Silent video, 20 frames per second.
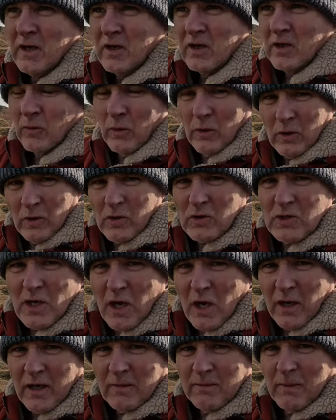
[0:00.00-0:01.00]
They were losing
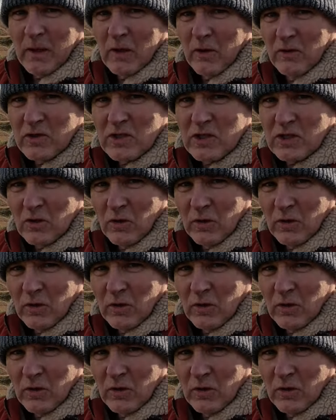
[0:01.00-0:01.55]
height because they